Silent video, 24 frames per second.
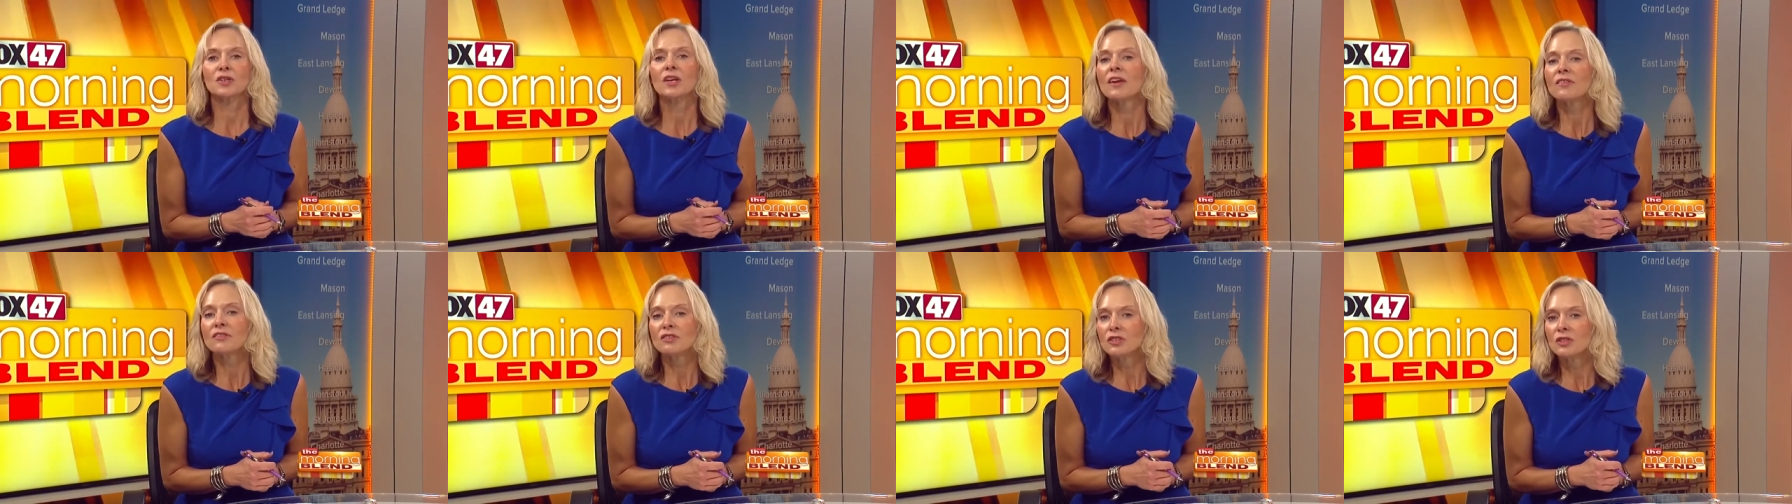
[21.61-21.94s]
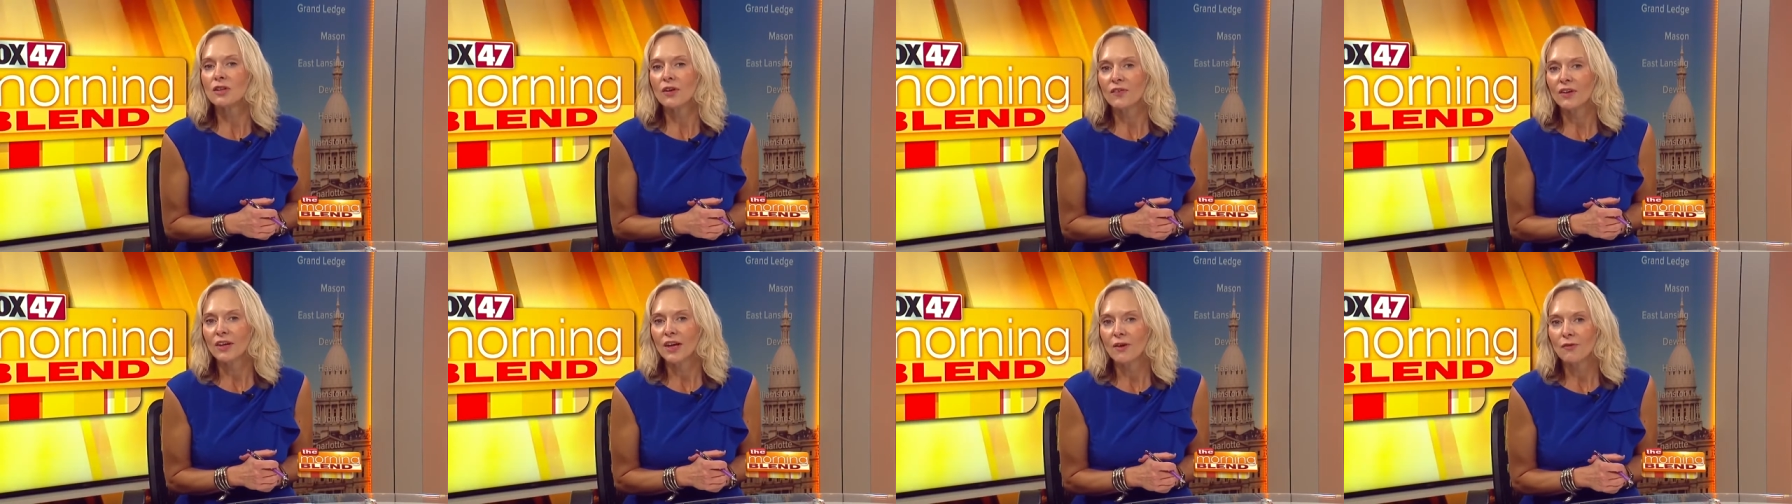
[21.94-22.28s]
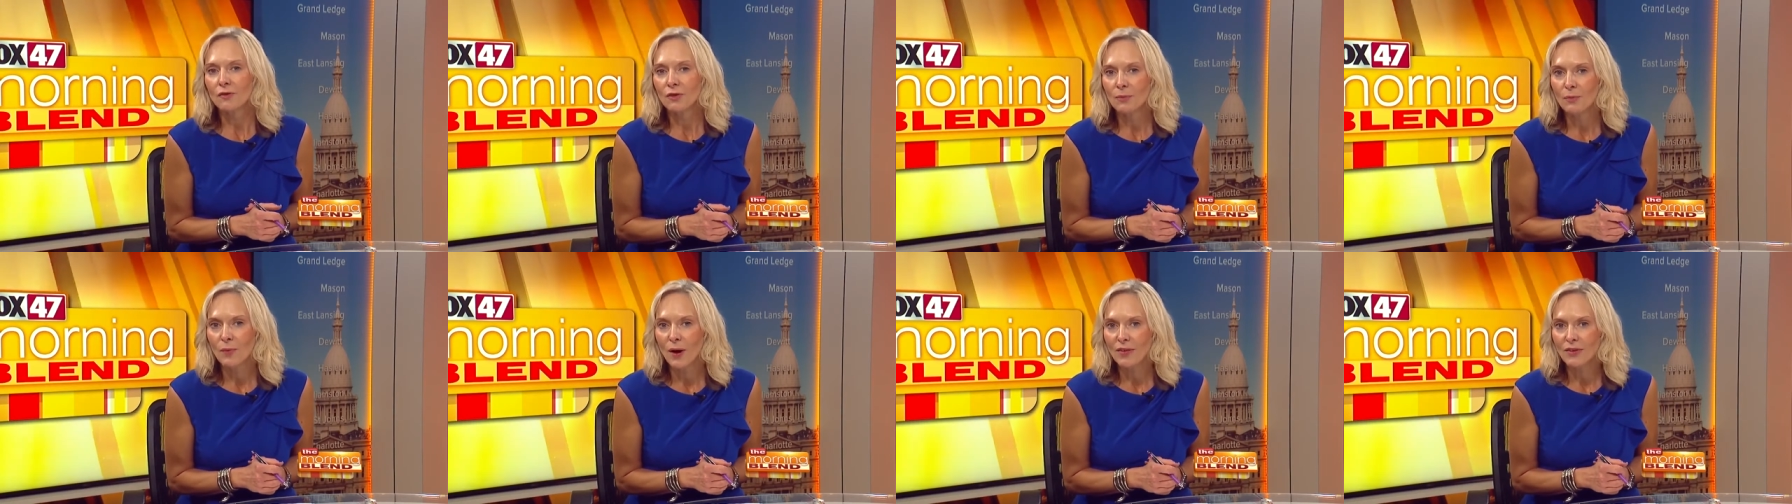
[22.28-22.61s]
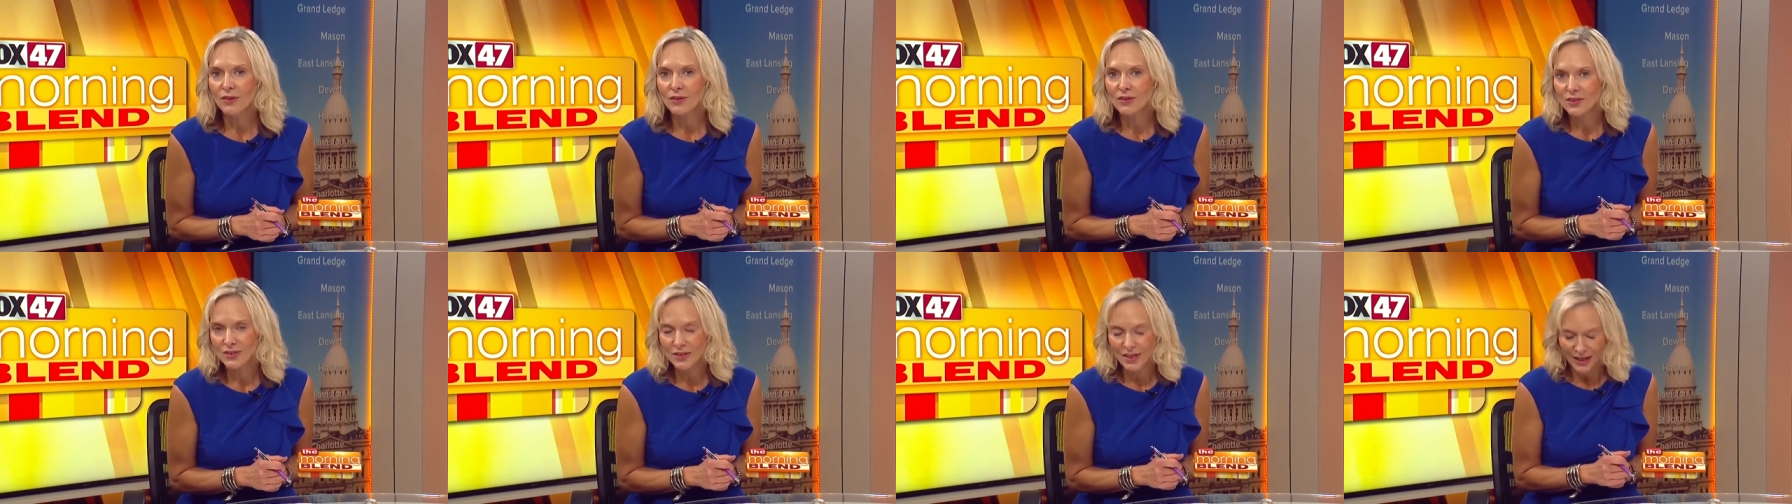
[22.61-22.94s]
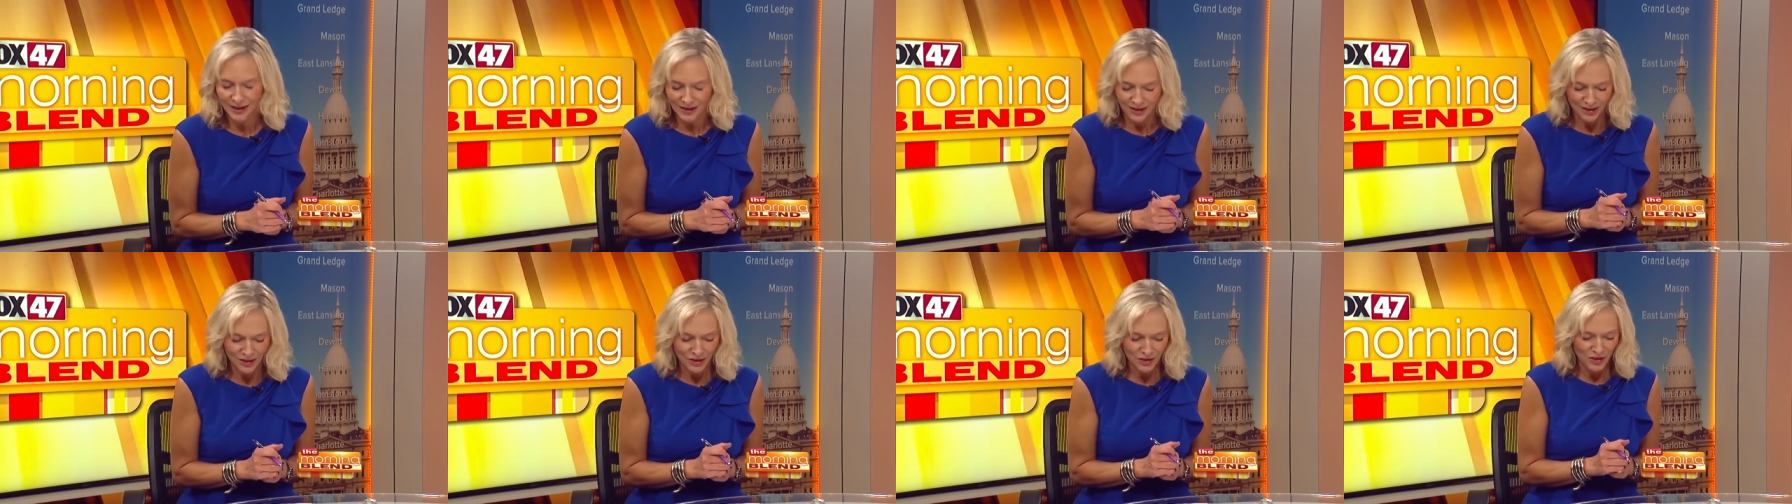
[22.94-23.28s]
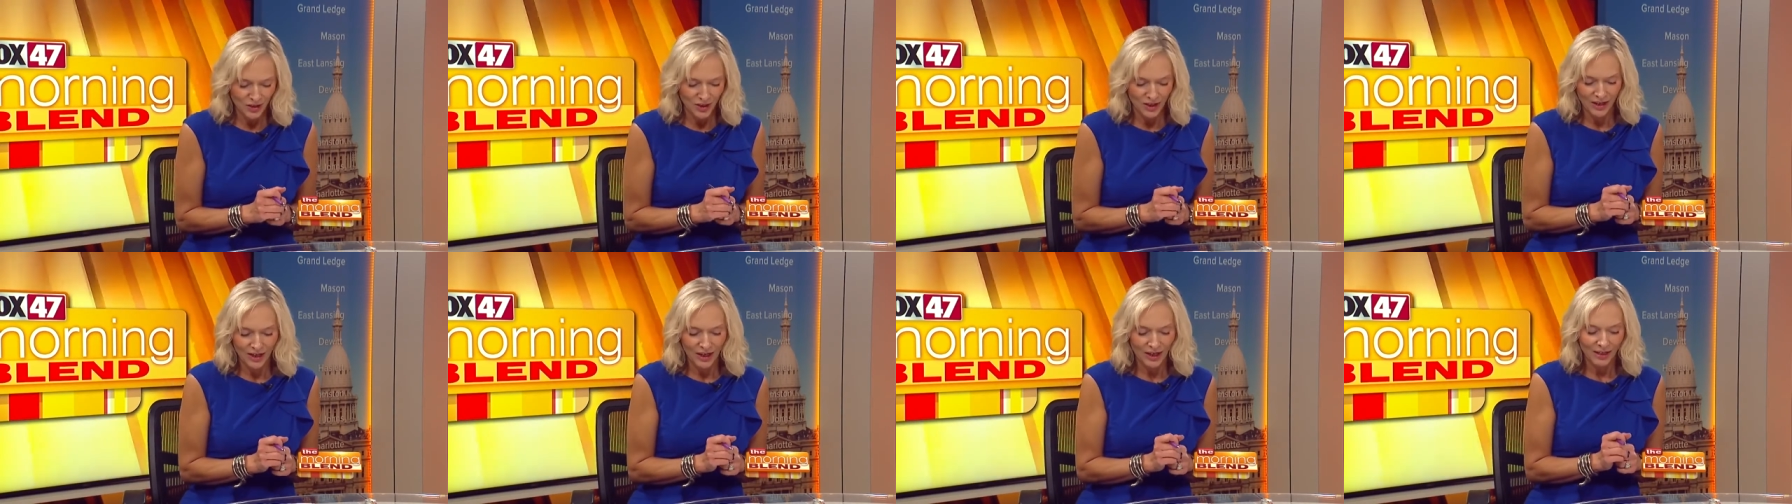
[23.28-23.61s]
gift certificate for Mother's Day this
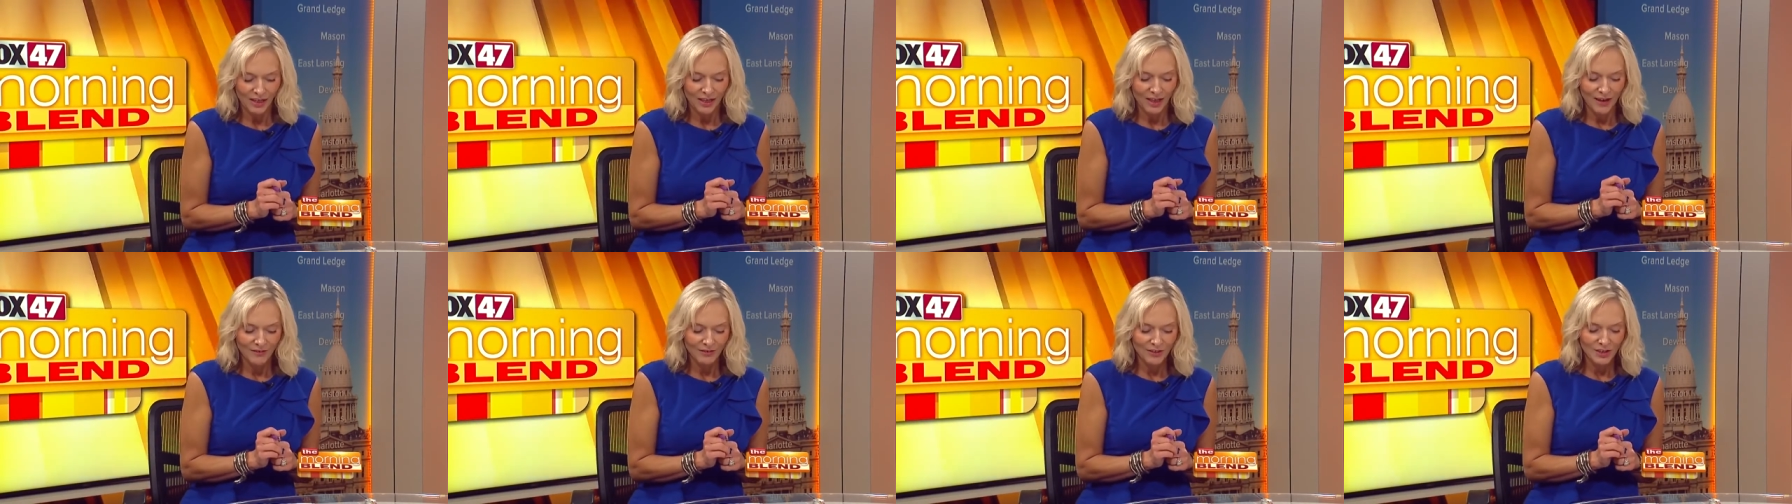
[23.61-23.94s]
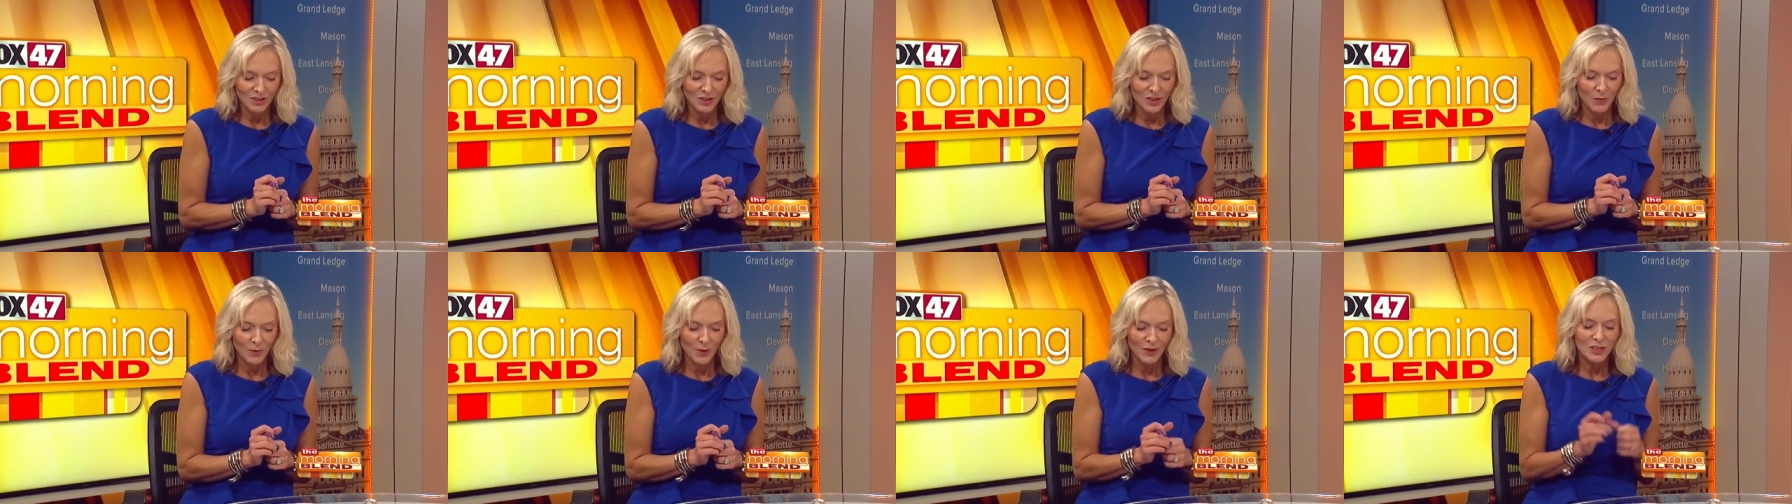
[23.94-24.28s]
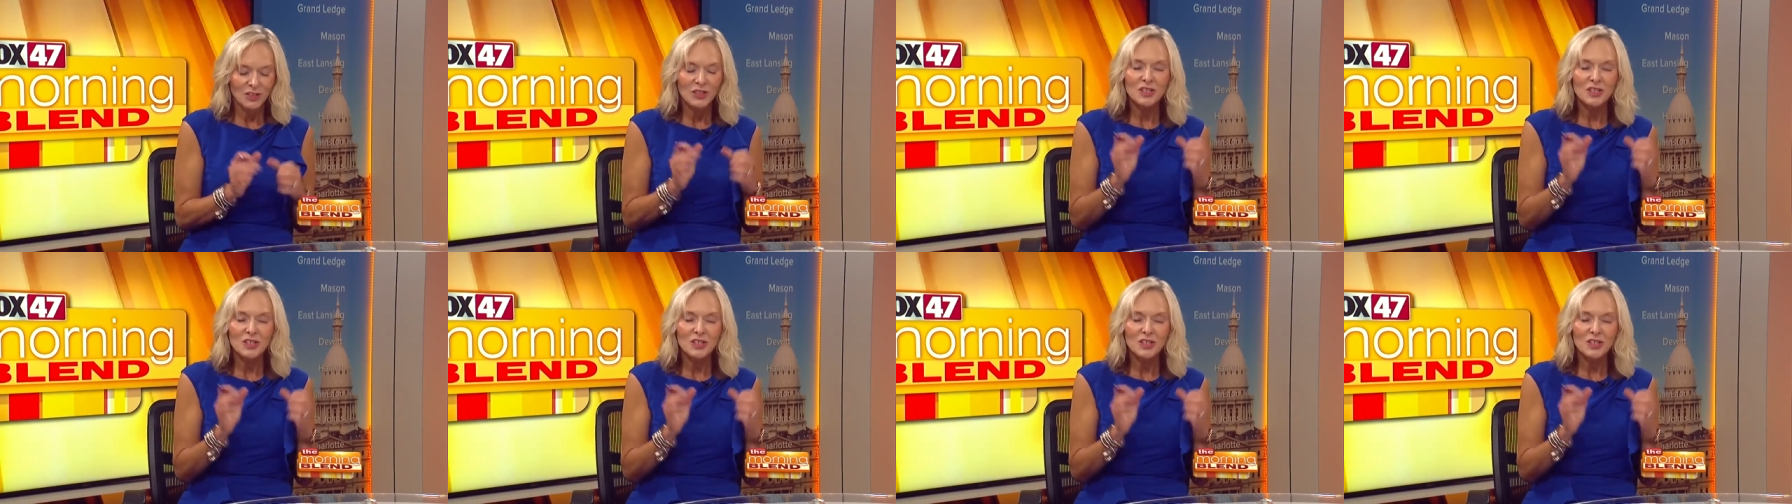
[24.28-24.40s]
year, and I loved it so much.